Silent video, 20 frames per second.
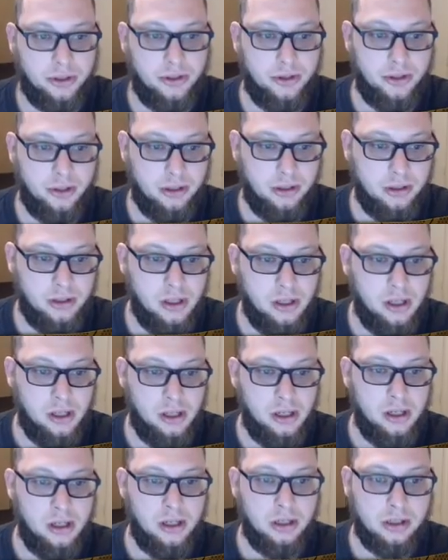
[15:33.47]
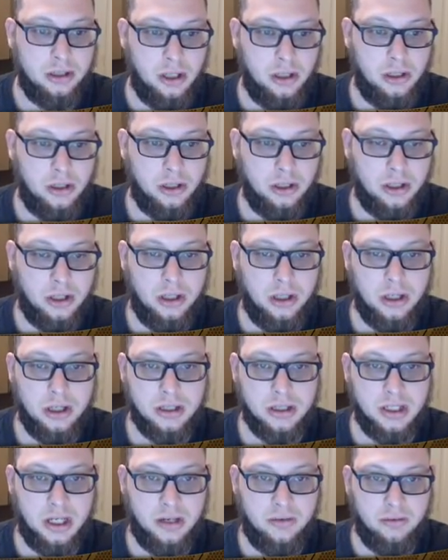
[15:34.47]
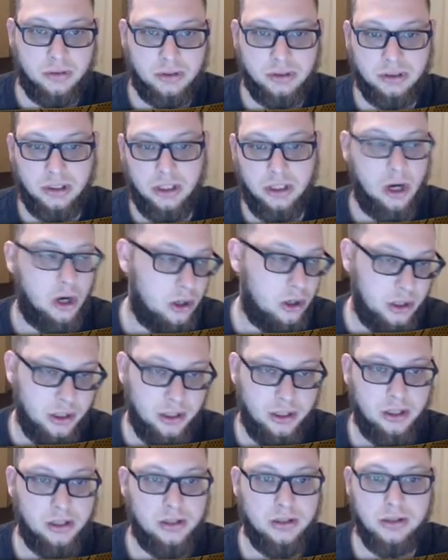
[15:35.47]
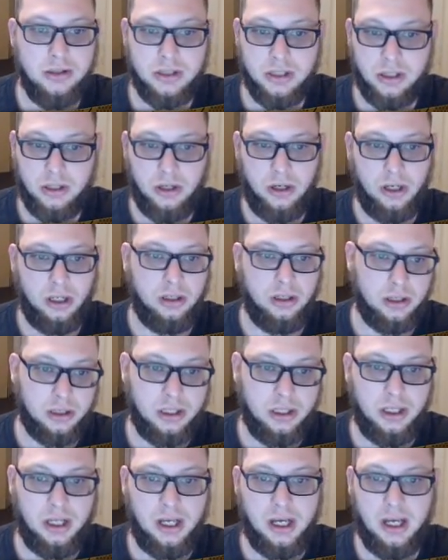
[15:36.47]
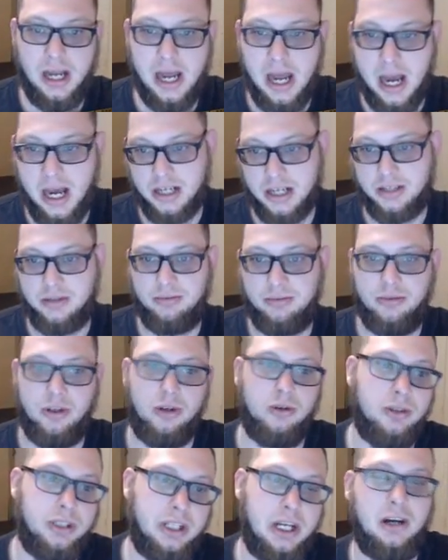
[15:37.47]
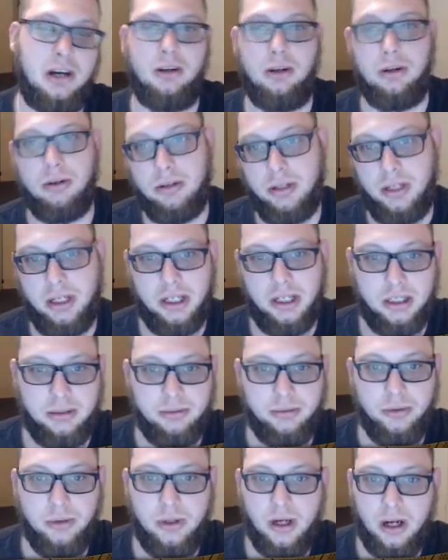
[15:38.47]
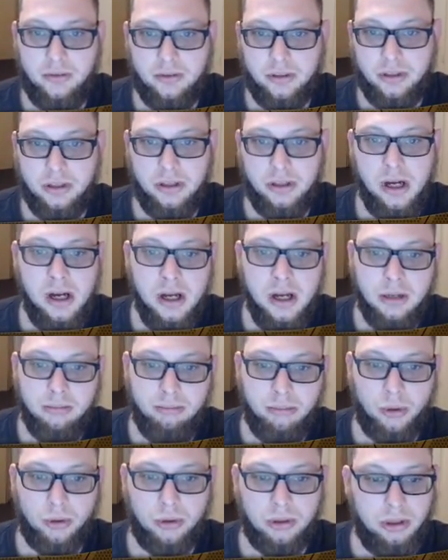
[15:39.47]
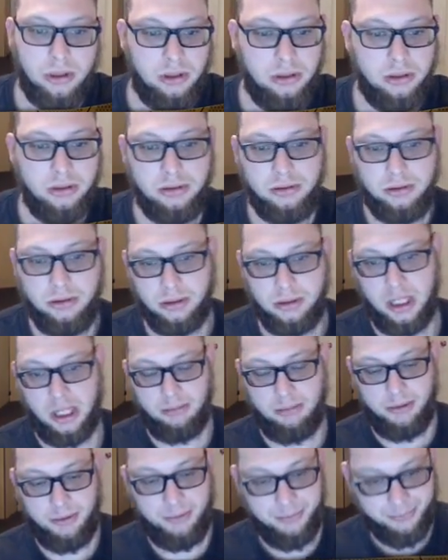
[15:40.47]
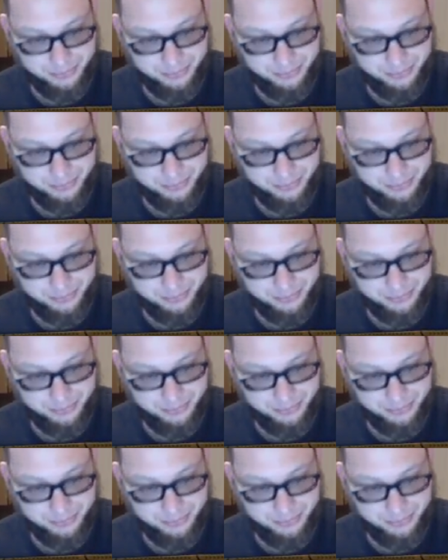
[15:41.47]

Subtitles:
the current cards that everyone already knows, that are already looking at. Ash going down, going up, whoever, Borreload, you name it.